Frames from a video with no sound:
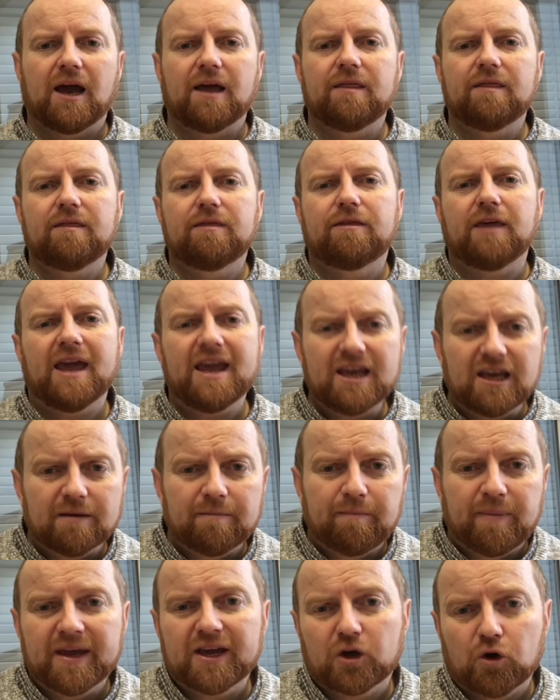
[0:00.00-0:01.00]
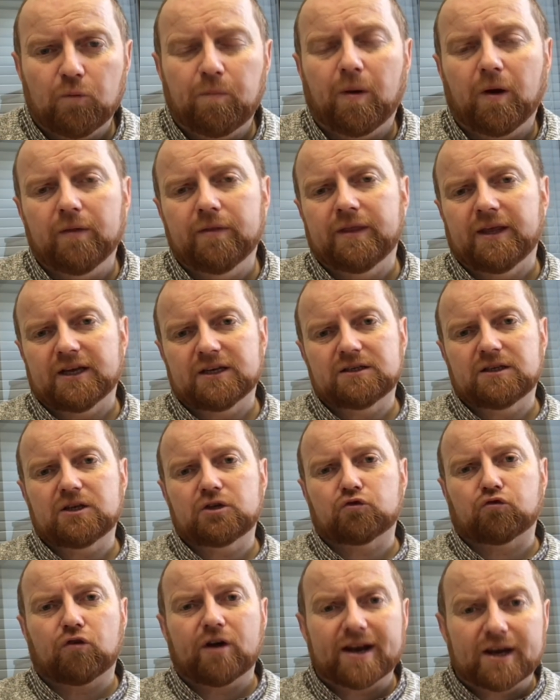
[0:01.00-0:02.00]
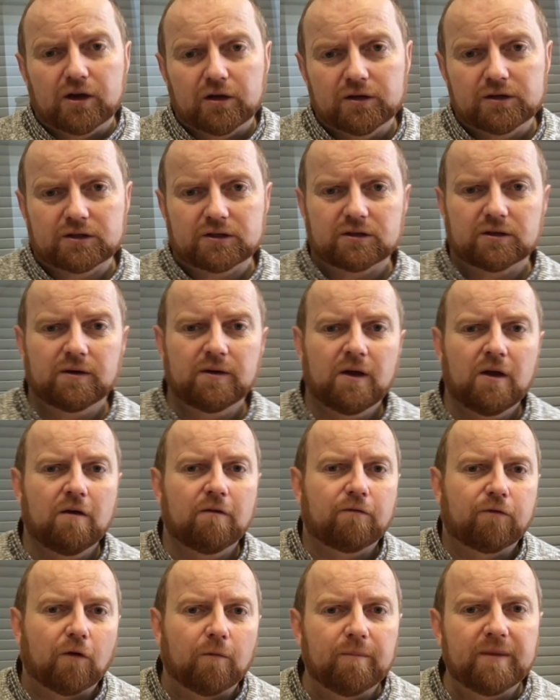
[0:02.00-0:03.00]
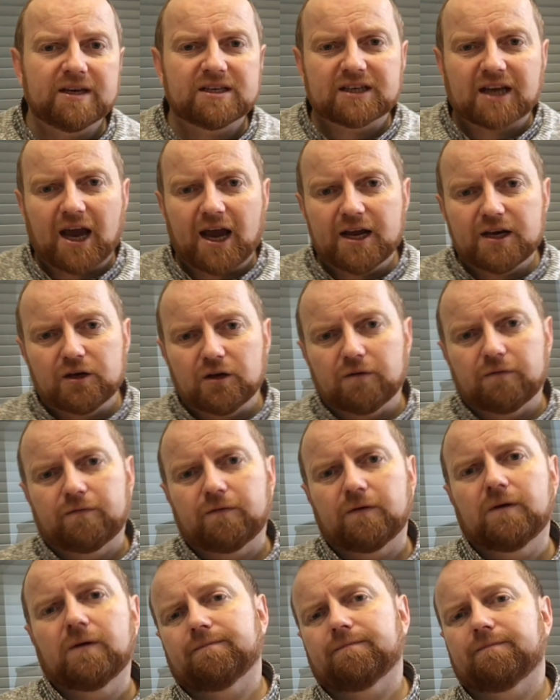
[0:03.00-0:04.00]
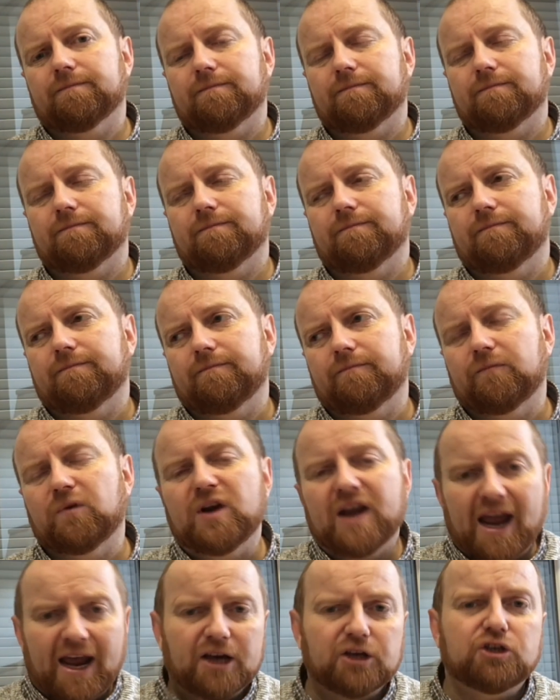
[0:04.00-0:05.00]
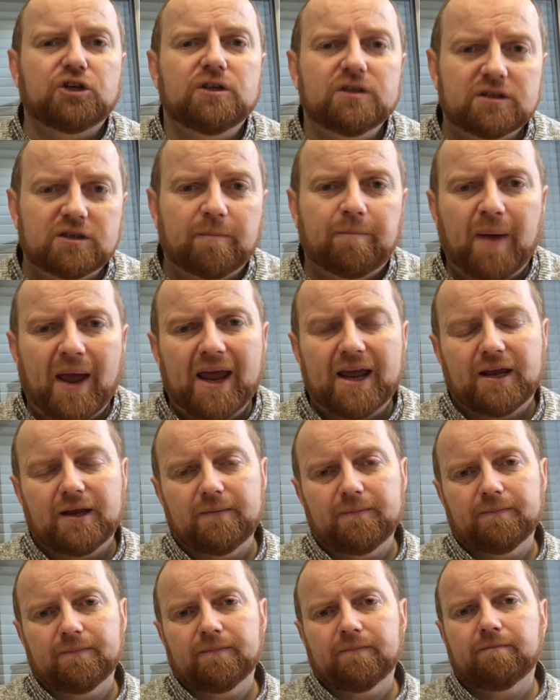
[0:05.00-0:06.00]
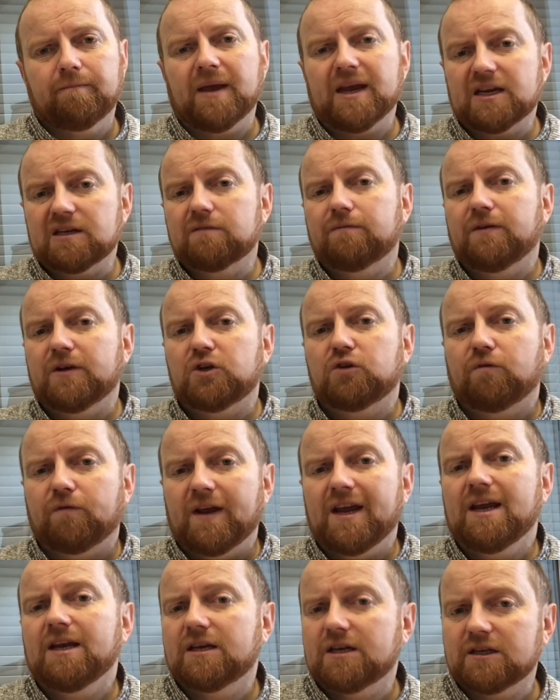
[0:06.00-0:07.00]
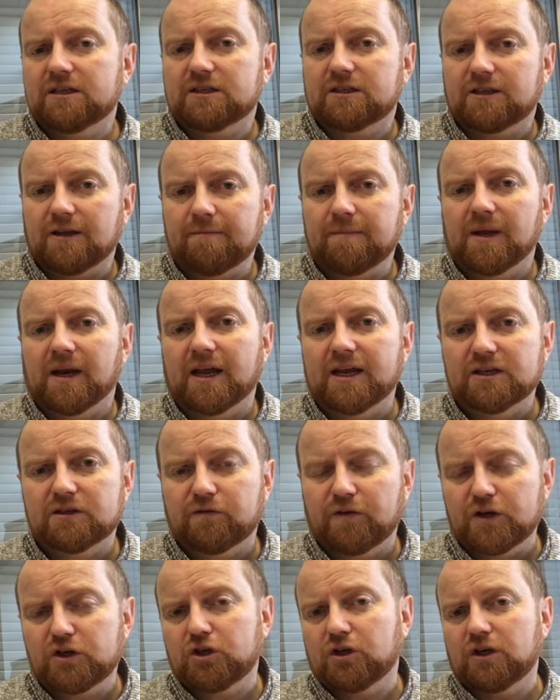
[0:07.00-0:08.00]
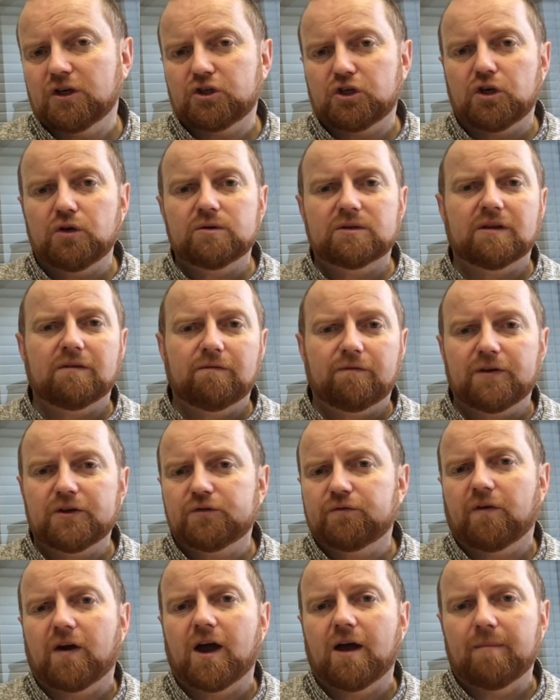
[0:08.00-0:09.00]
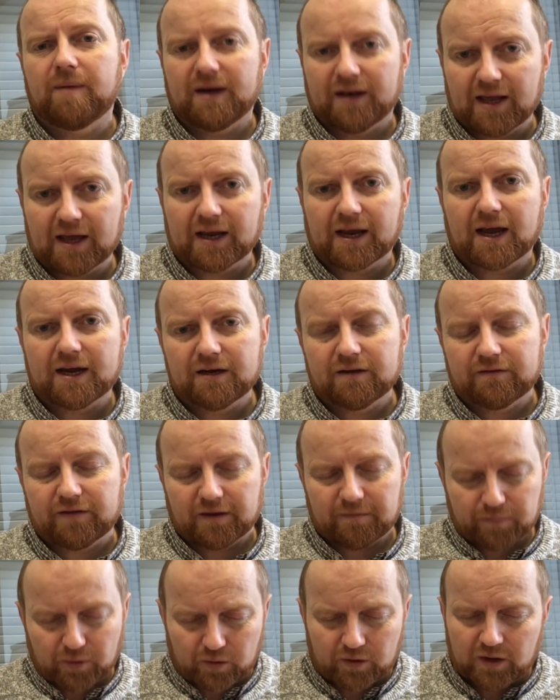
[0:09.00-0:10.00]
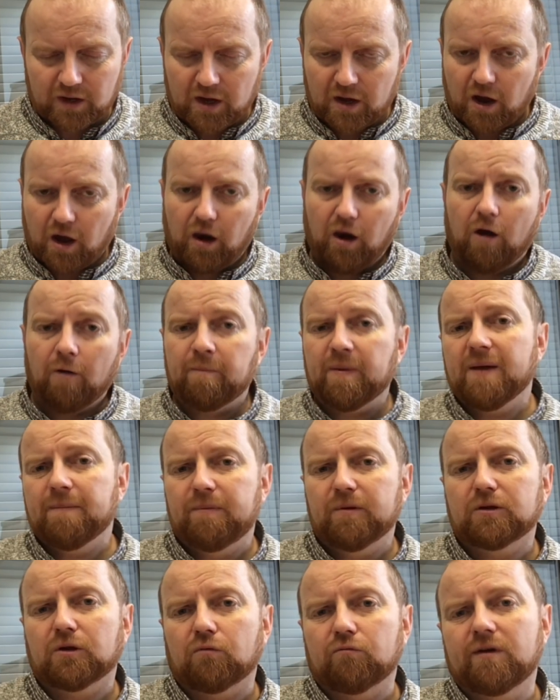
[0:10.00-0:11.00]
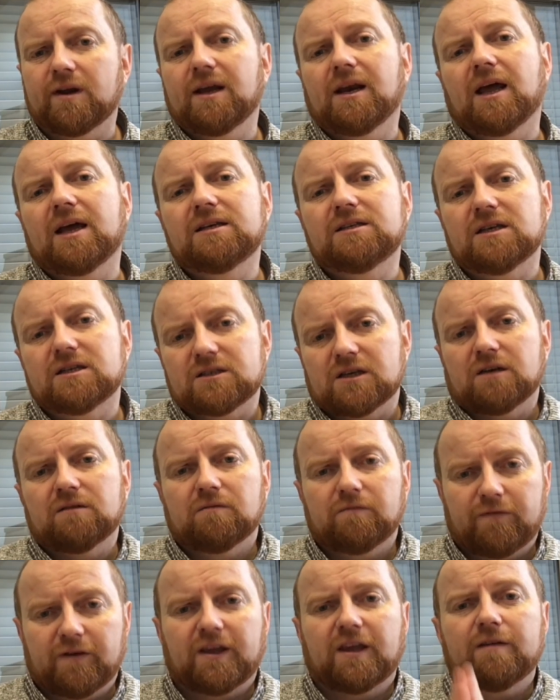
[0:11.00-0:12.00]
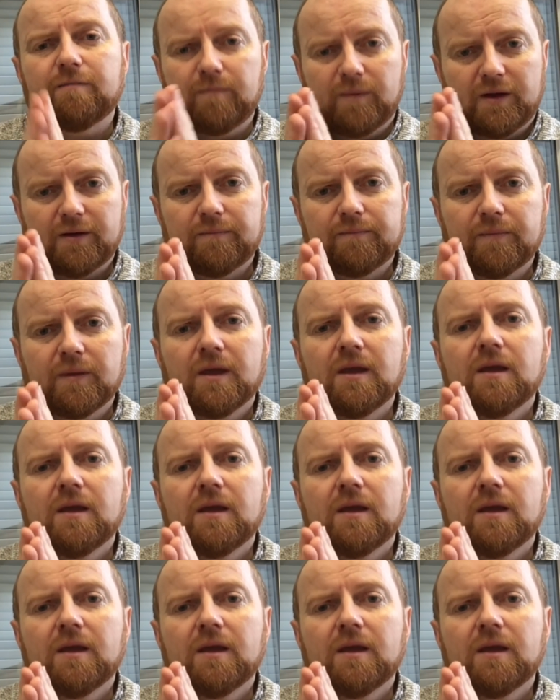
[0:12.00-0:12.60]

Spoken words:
and they can pick up on this, the triggers from this kind of reaction to bait makes fish feed. It stimulates fish and it's used in fish farming, that kind of thing. But a lot of people don't realise this, and forgive me,